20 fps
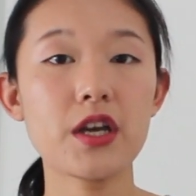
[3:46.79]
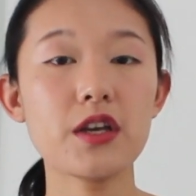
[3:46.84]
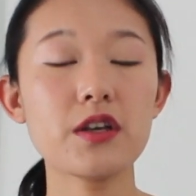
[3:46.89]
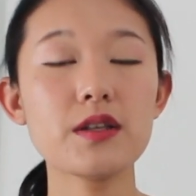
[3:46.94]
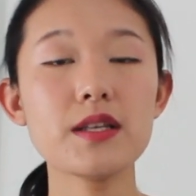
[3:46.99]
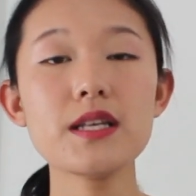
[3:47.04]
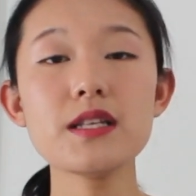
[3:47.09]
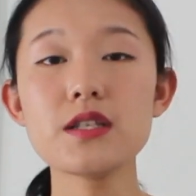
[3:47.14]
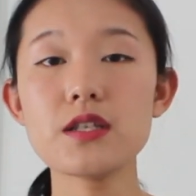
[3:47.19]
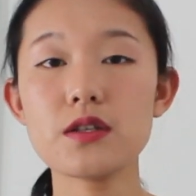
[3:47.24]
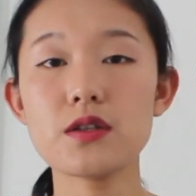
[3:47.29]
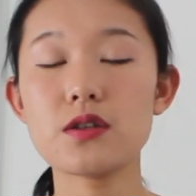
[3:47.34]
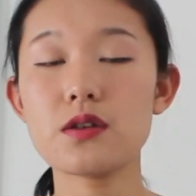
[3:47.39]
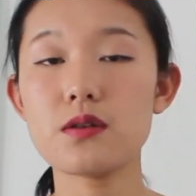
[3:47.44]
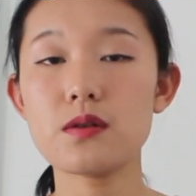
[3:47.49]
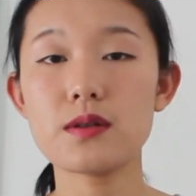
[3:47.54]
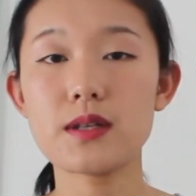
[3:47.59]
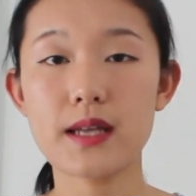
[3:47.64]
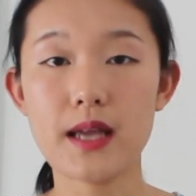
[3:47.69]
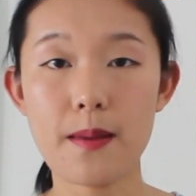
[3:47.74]
You need to
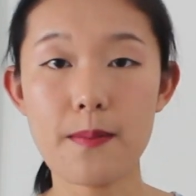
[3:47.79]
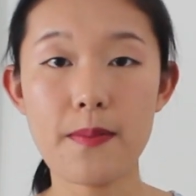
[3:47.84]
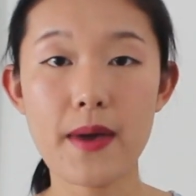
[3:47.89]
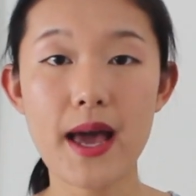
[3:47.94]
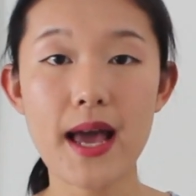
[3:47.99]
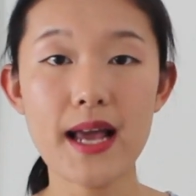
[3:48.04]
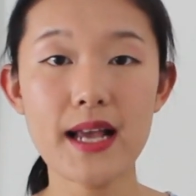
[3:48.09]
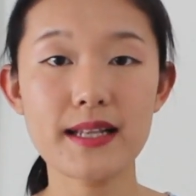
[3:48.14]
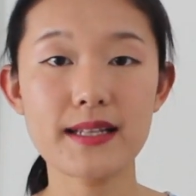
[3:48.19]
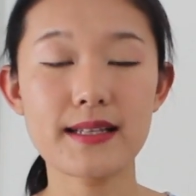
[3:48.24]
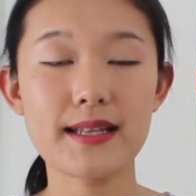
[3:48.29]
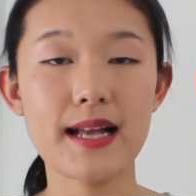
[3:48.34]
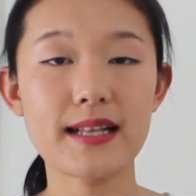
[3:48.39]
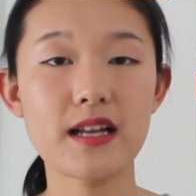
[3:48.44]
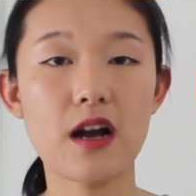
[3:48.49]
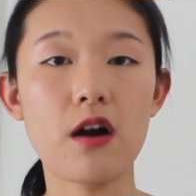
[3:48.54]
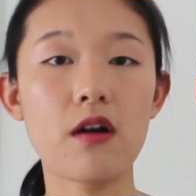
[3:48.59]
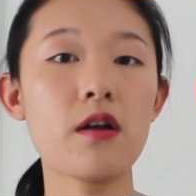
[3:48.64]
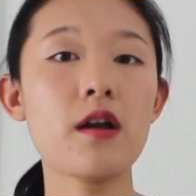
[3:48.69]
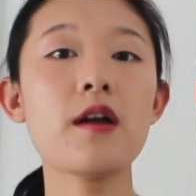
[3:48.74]
do the campaigns
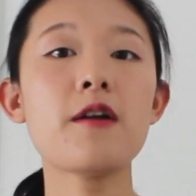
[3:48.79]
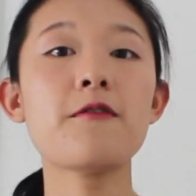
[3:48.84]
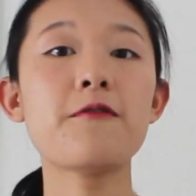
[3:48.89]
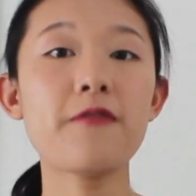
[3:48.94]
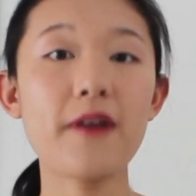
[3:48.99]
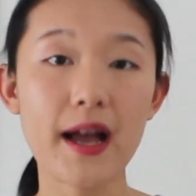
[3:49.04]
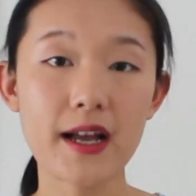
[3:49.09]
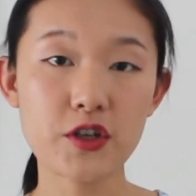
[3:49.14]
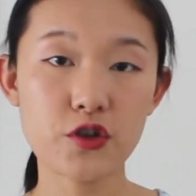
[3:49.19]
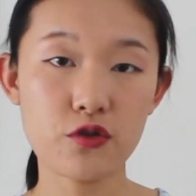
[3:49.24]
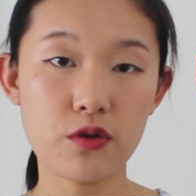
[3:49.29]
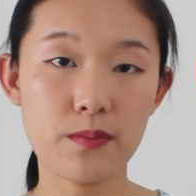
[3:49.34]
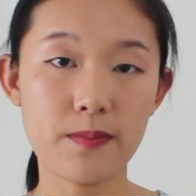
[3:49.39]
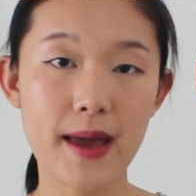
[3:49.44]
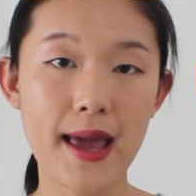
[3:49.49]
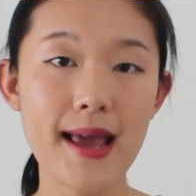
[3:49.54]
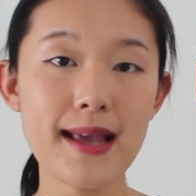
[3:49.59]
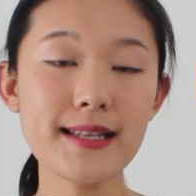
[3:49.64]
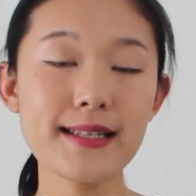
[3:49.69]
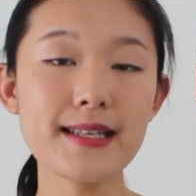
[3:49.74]
that are
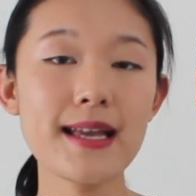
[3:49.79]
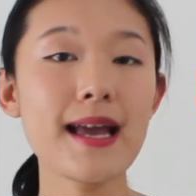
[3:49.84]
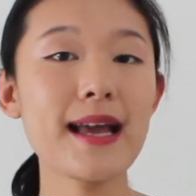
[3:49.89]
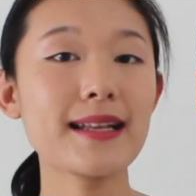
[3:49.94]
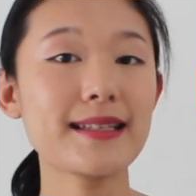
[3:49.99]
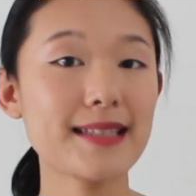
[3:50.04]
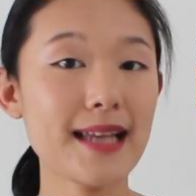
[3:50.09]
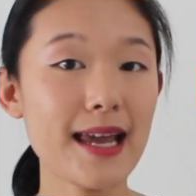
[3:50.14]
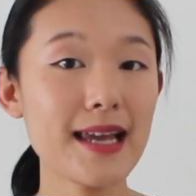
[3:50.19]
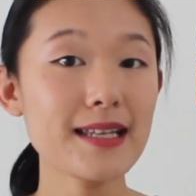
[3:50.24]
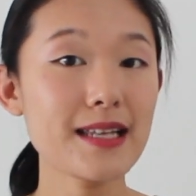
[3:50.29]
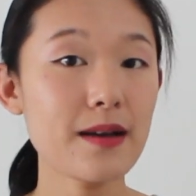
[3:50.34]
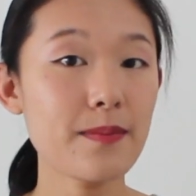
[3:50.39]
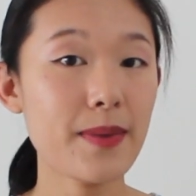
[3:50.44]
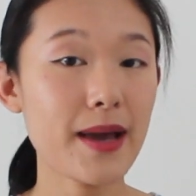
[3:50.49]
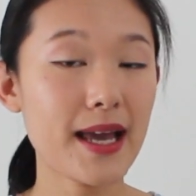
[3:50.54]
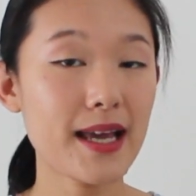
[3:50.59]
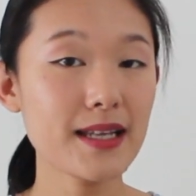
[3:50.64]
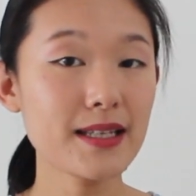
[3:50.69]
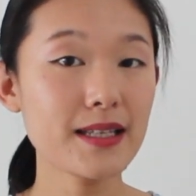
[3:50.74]
factual-based,
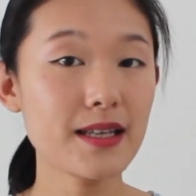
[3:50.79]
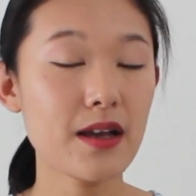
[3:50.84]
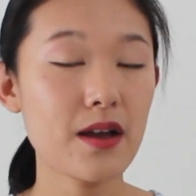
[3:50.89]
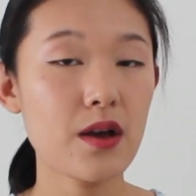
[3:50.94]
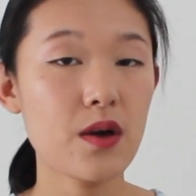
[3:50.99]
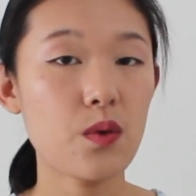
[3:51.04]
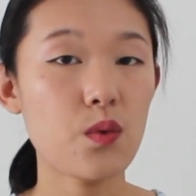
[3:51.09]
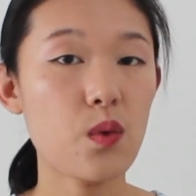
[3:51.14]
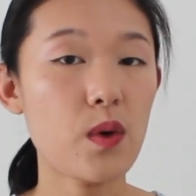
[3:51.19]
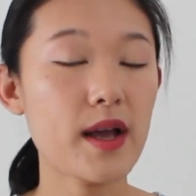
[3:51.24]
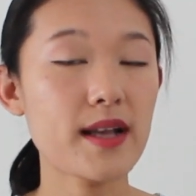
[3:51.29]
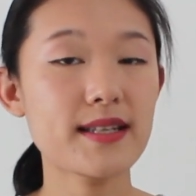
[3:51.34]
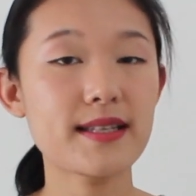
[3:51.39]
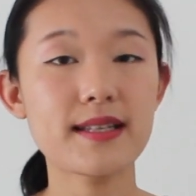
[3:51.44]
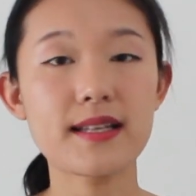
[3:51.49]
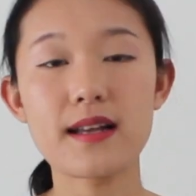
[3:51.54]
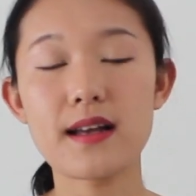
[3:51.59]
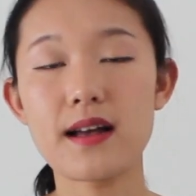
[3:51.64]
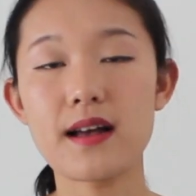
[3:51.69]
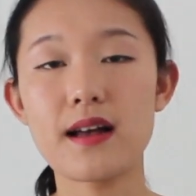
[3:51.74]
data-based, with